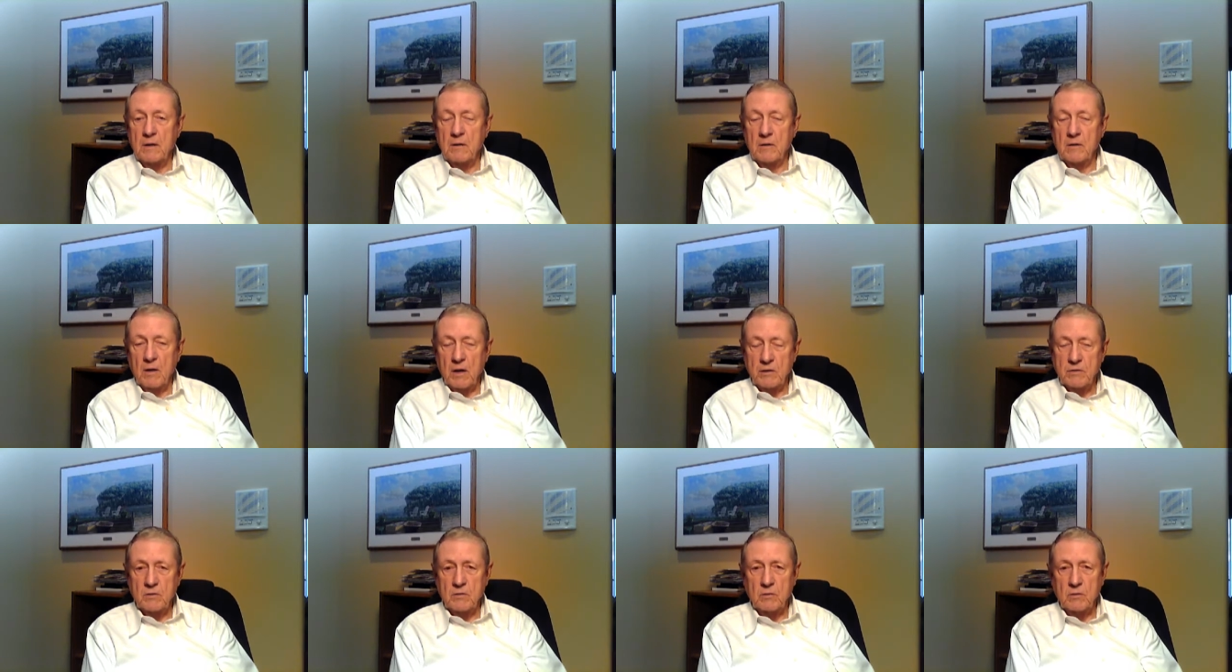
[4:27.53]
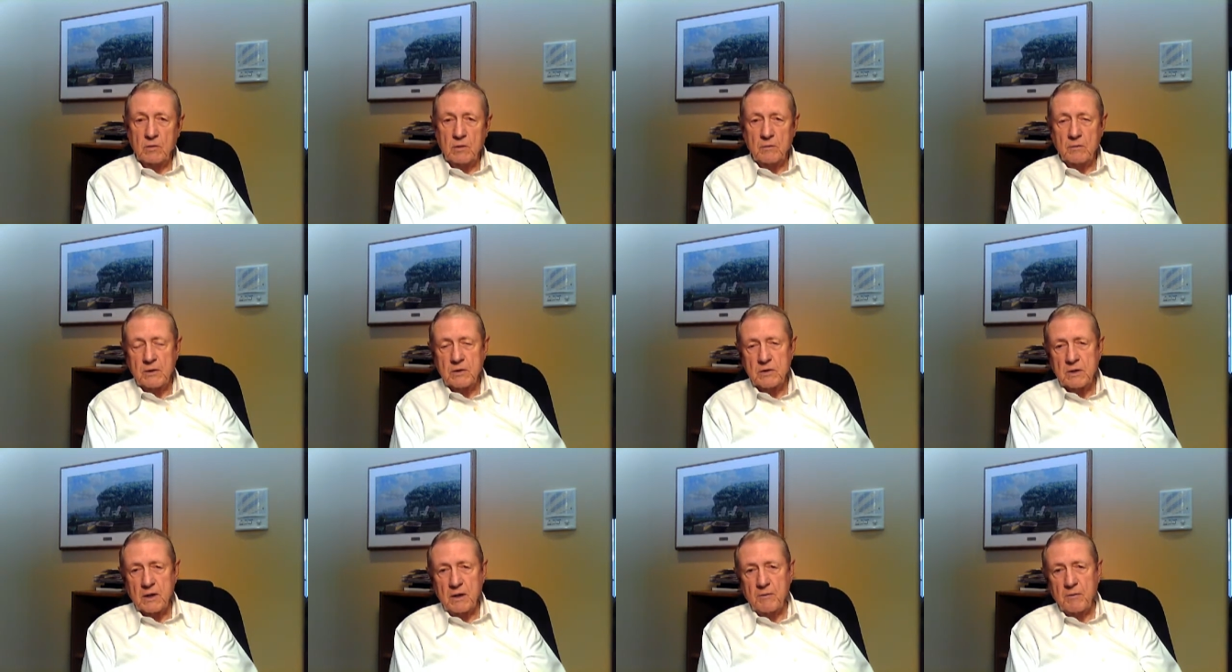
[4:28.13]
Law School in
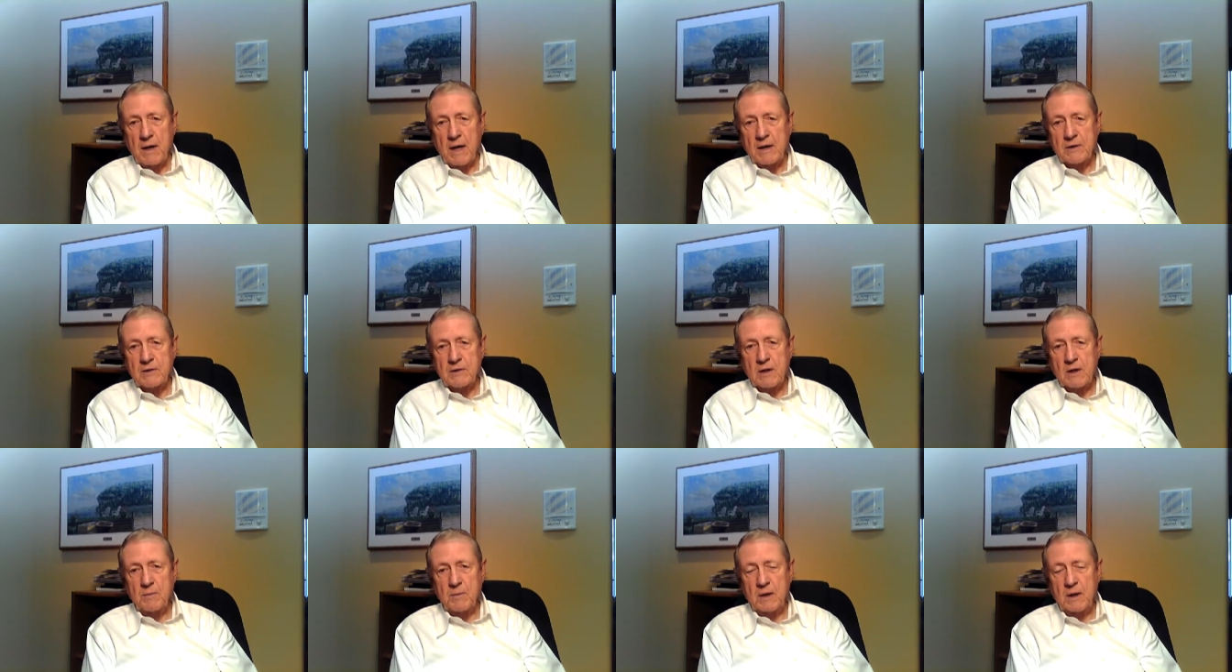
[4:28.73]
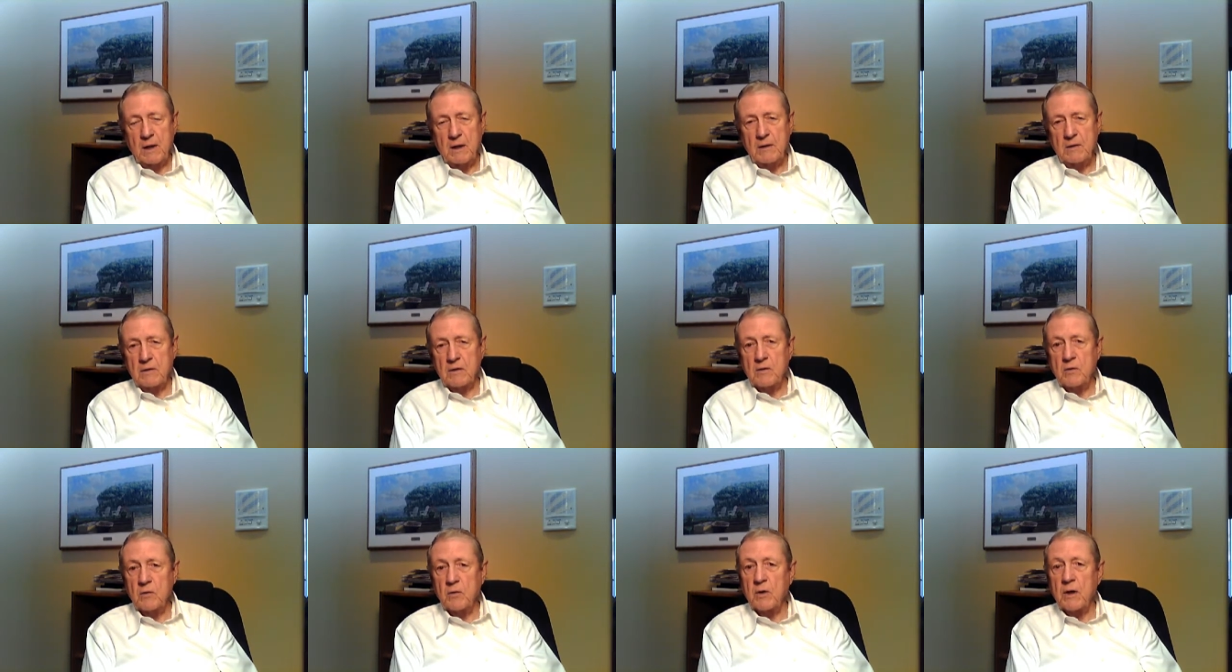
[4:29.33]
which they were asking me
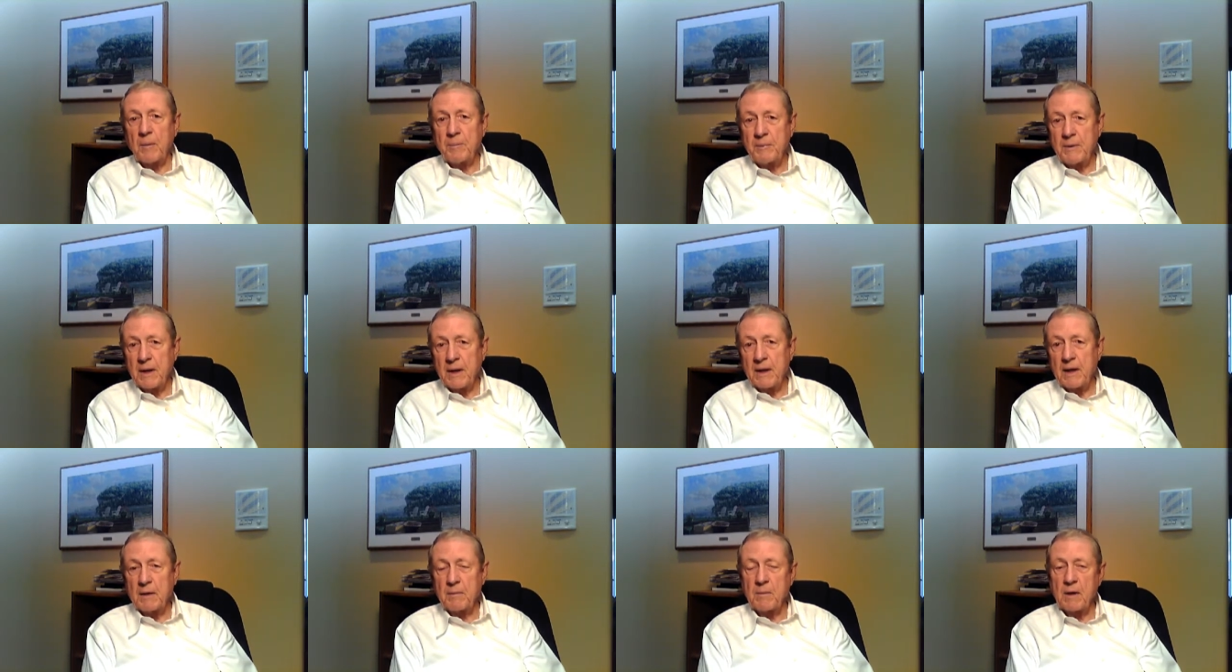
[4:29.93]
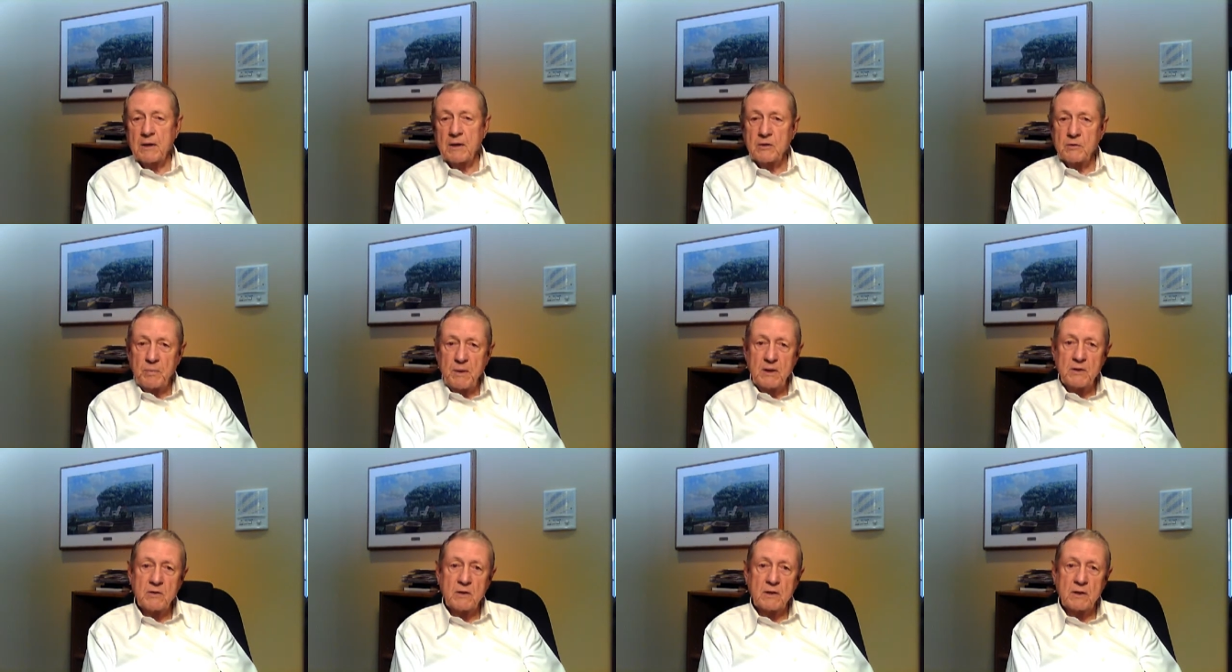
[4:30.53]
to do an update on my
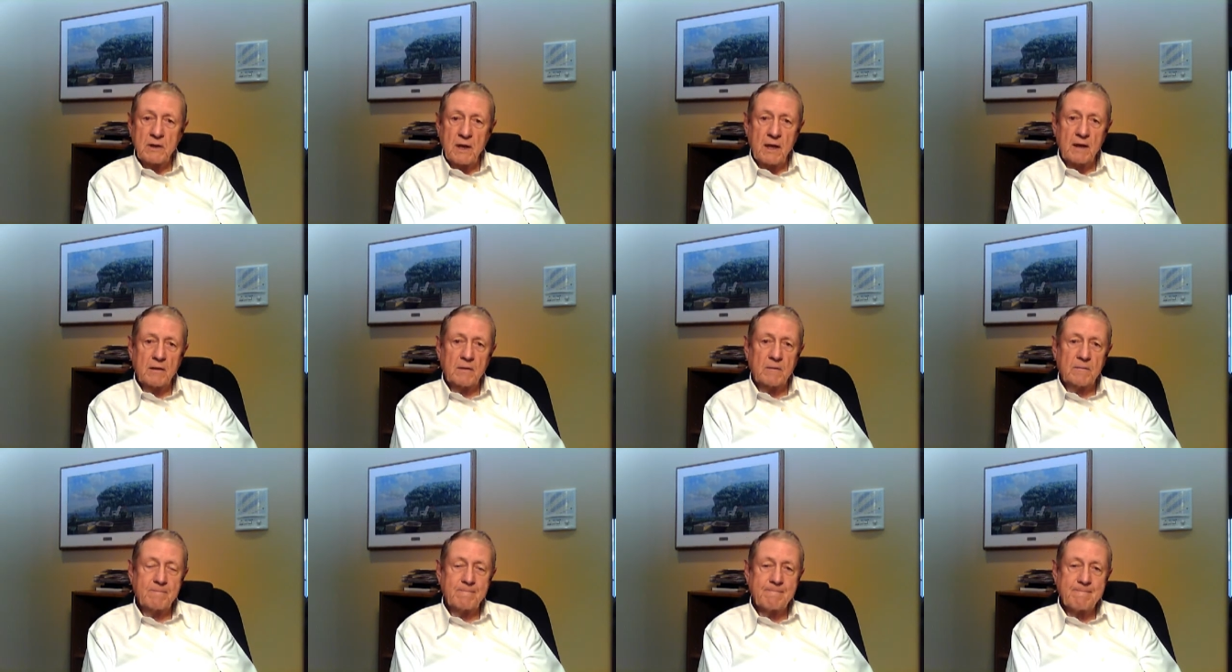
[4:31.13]
speech at Yale.